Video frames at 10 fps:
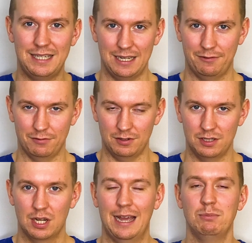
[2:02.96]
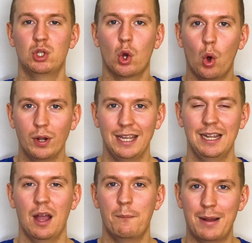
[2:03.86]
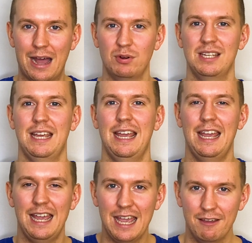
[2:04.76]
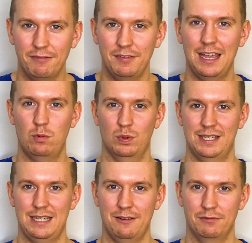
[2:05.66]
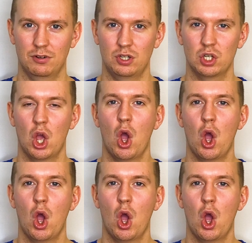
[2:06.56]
different. I'm talking about if it was different,